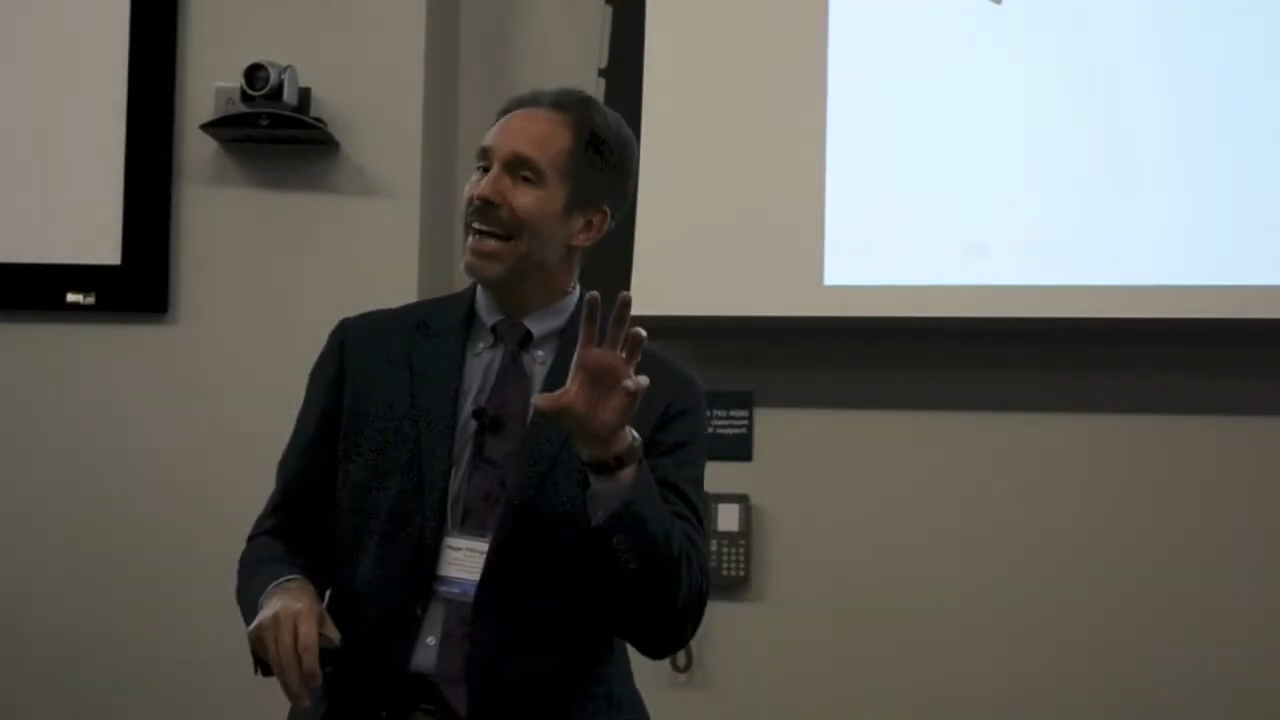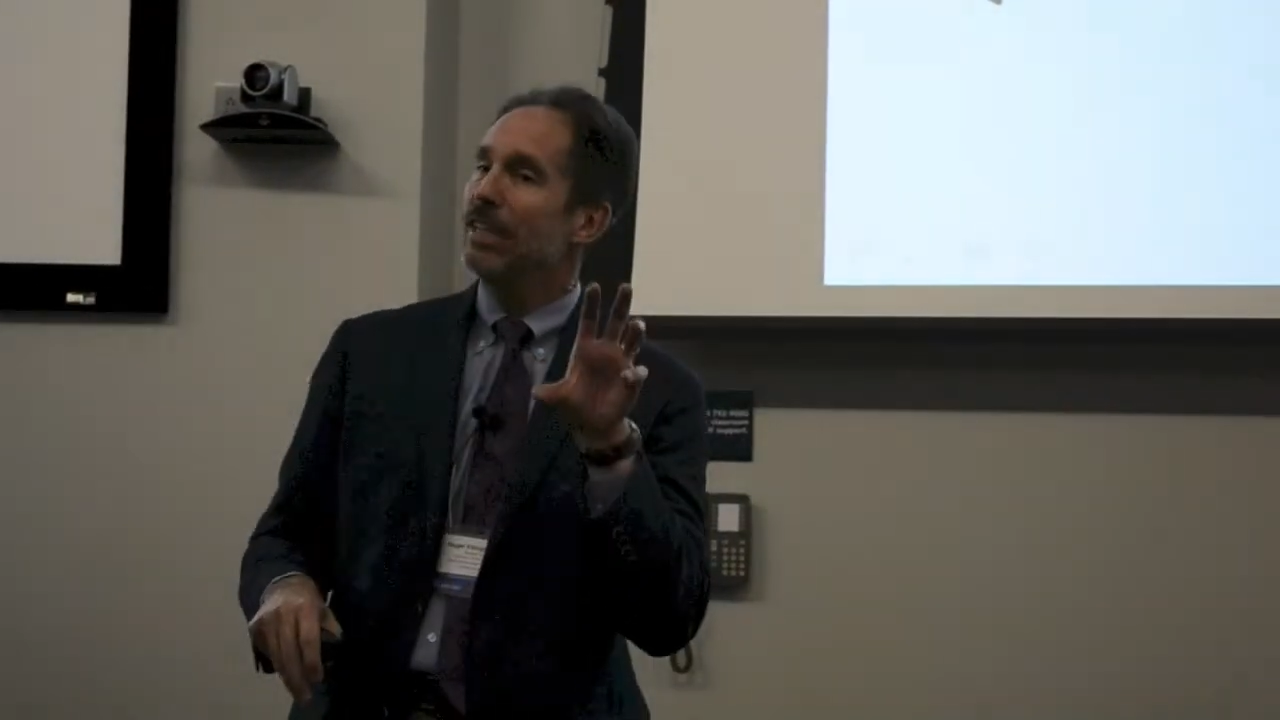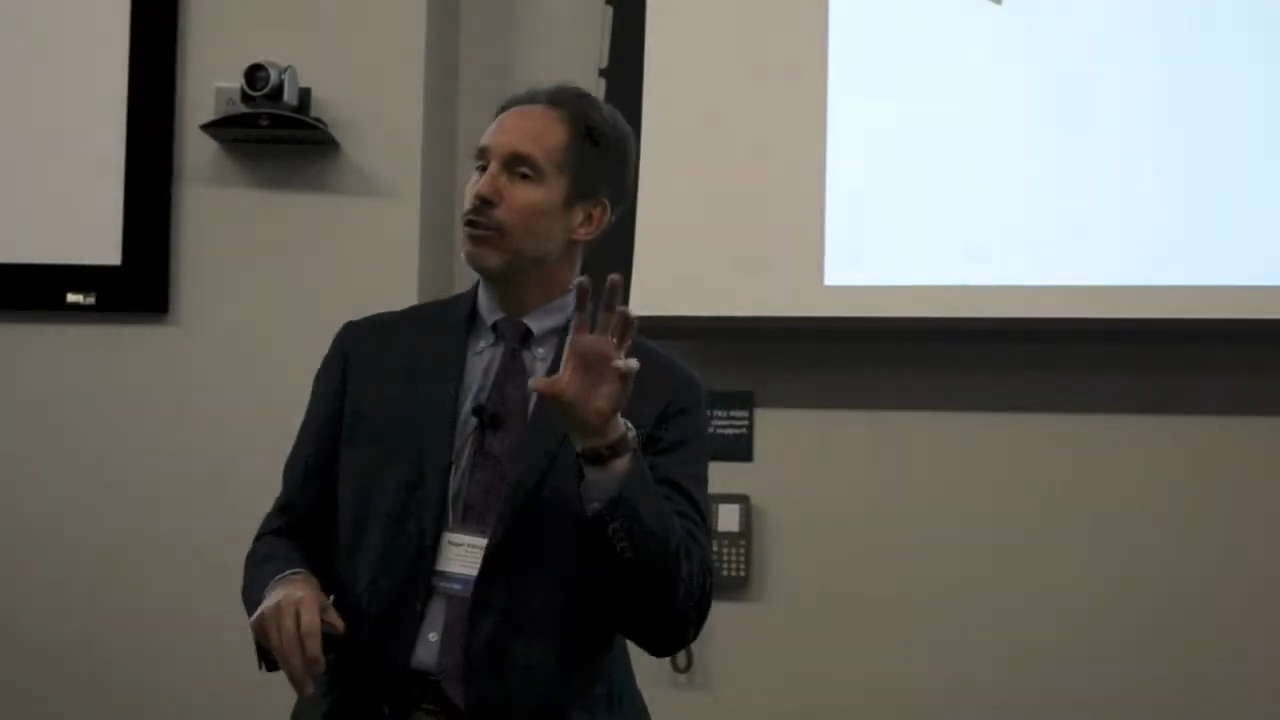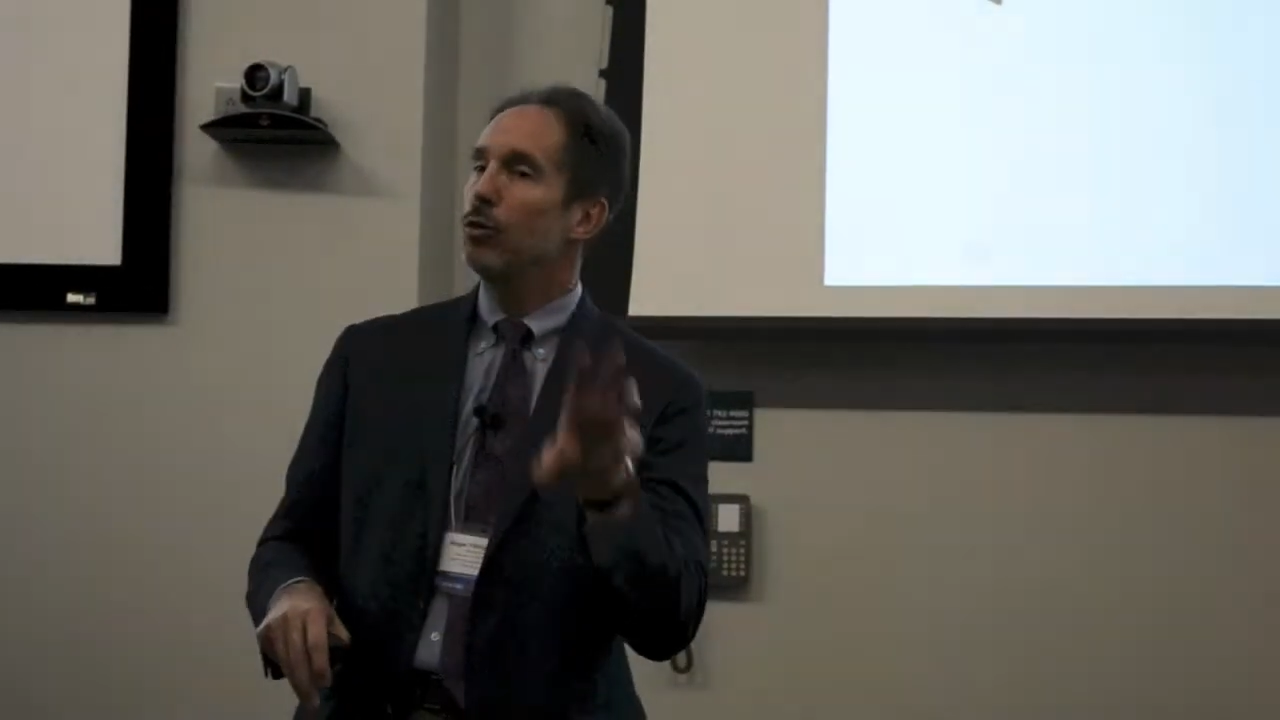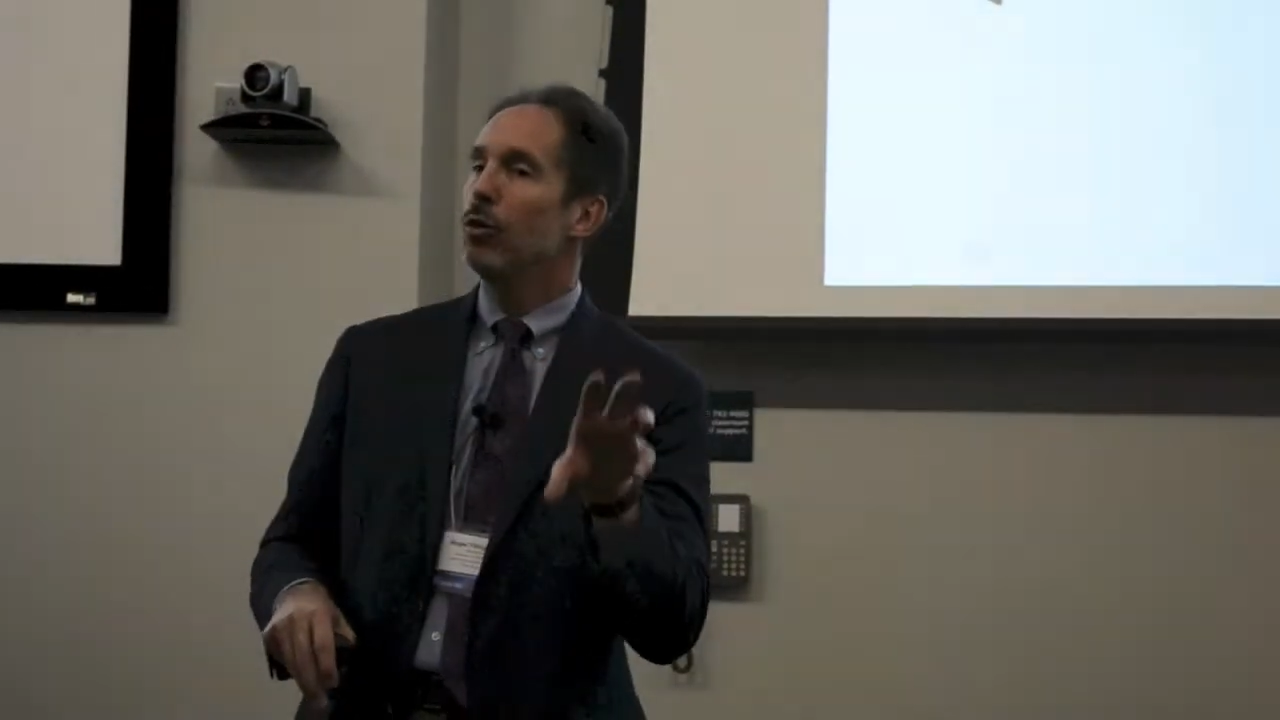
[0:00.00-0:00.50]

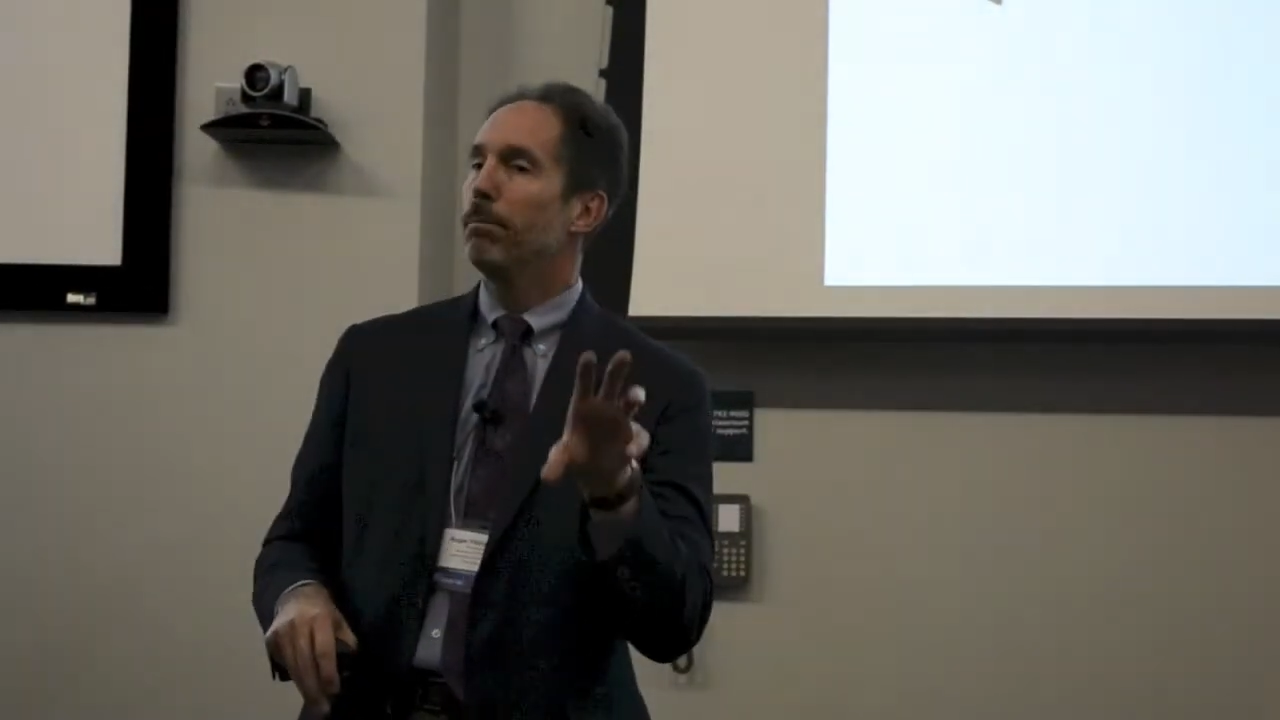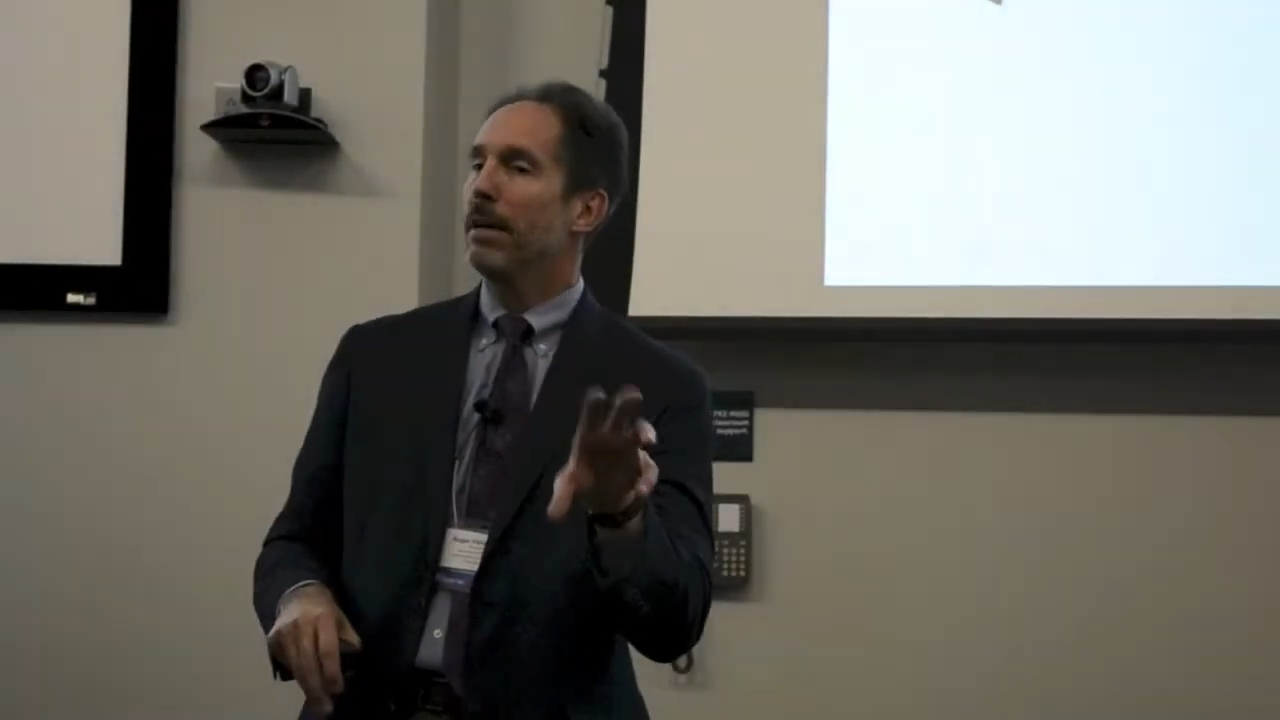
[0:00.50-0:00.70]
I do to